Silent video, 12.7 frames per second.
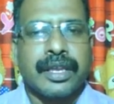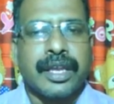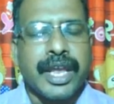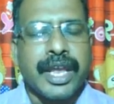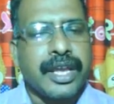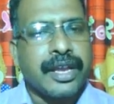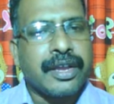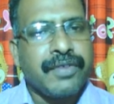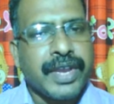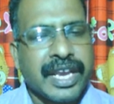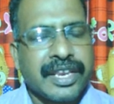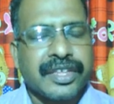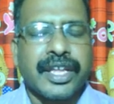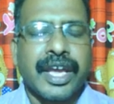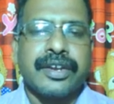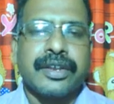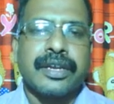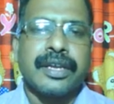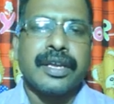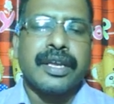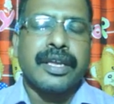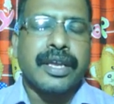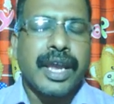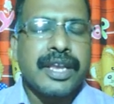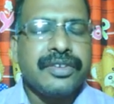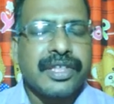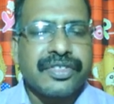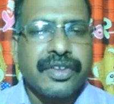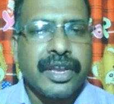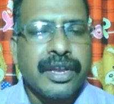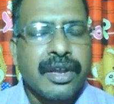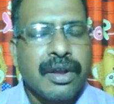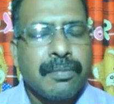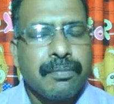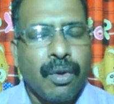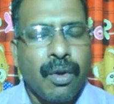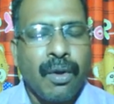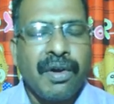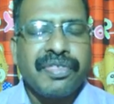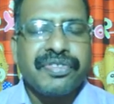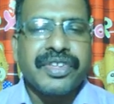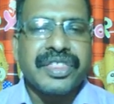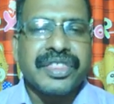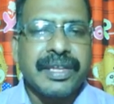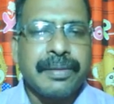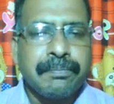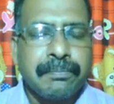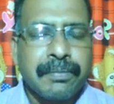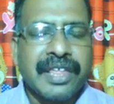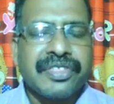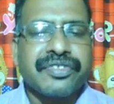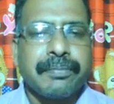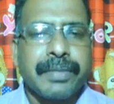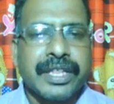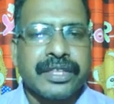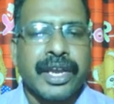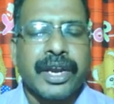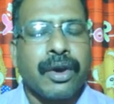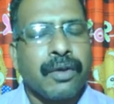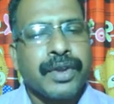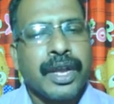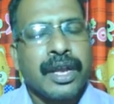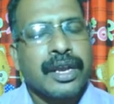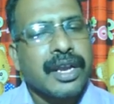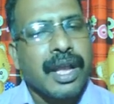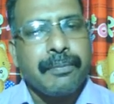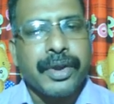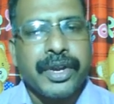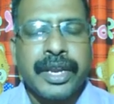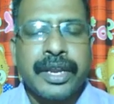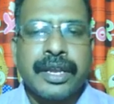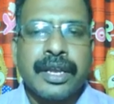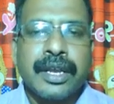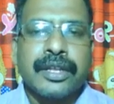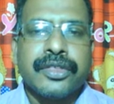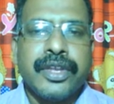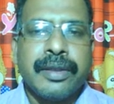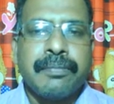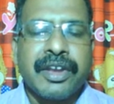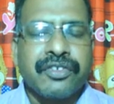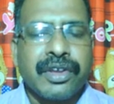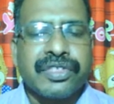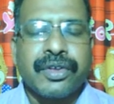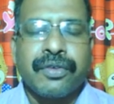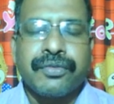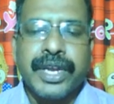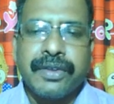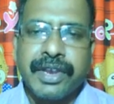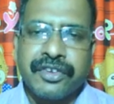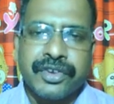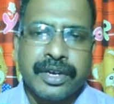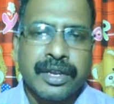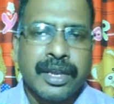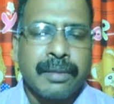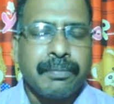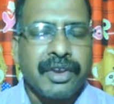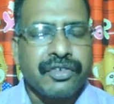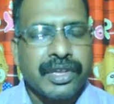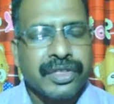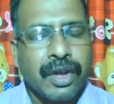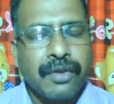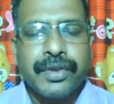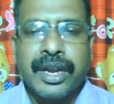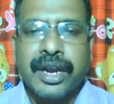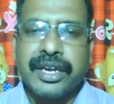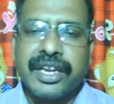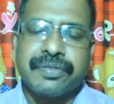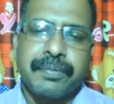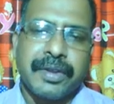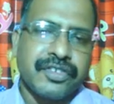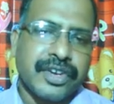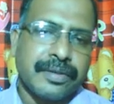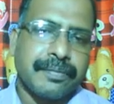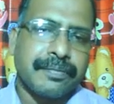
And we can say that range is the most simplest method of computing the measures of deviation, measures of dispersion.